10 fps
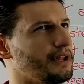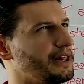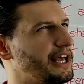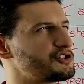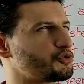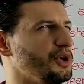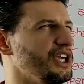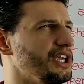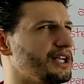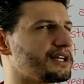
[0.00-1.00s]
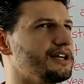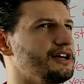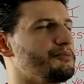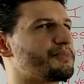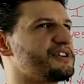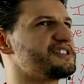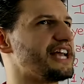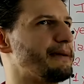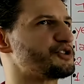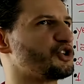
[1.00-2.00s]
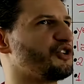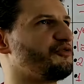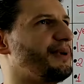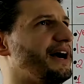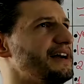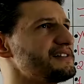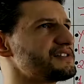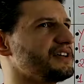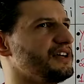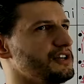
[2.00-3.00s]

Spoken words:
Last week, perception of past.